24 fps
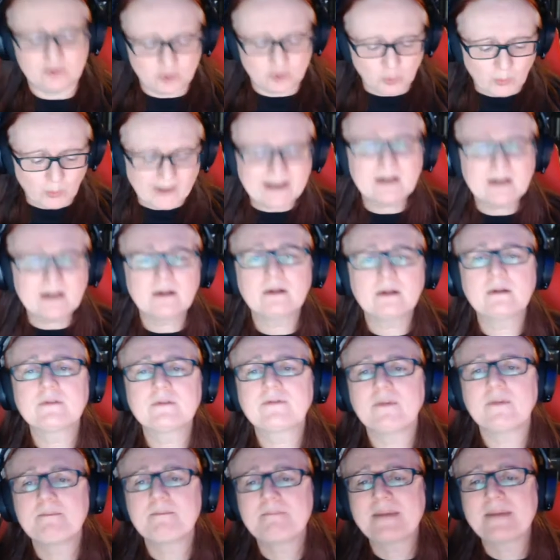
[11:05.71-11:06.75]

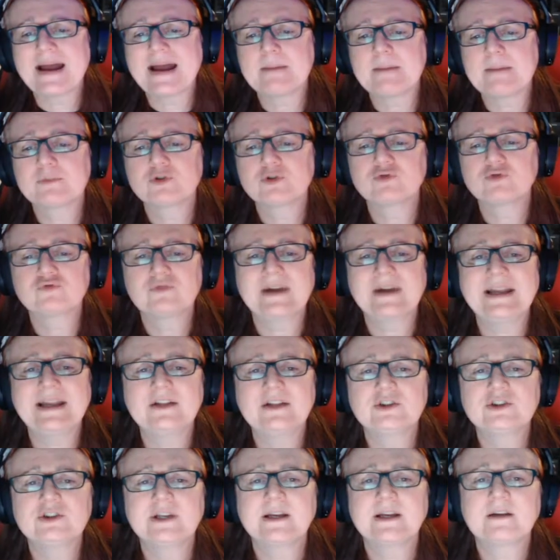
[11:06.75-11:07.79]
12 maps
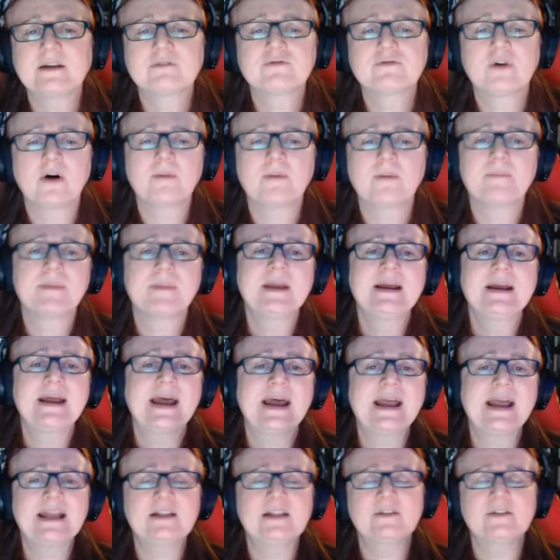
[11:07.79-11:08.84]
ranging from
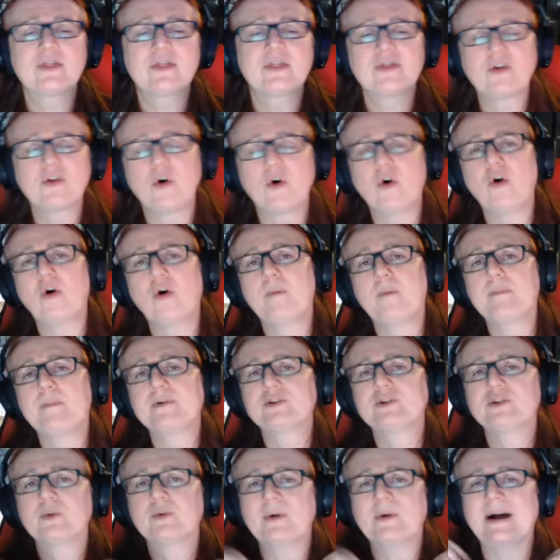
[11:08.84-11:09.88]
a thorp
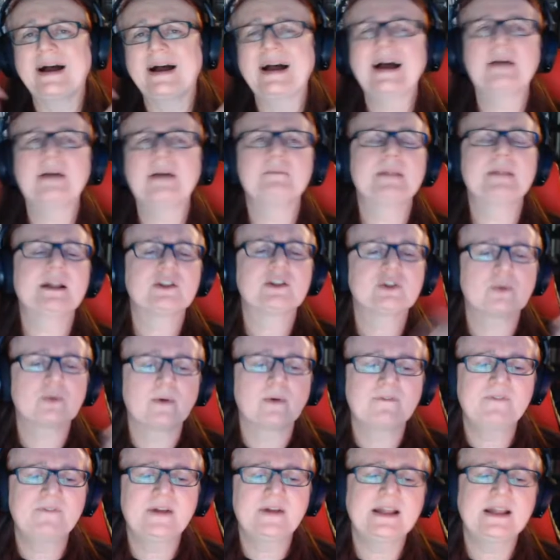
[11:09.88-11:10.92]
to a hamlet to a
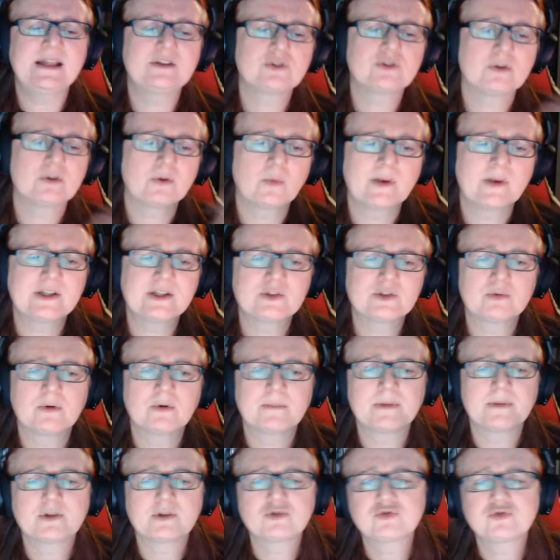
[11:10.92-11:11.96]
village all the way to a
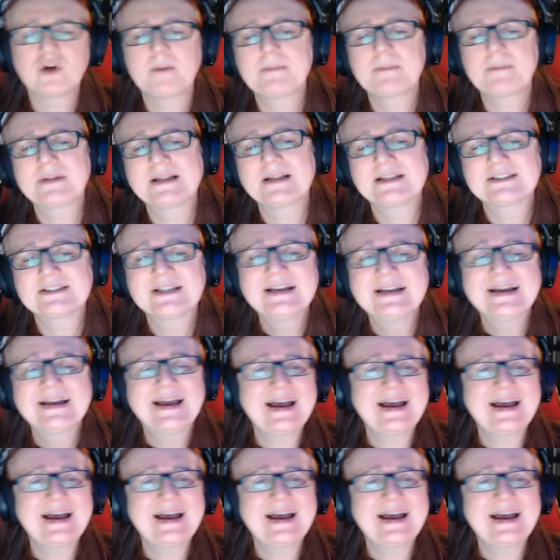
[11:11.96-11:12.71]
metropolis,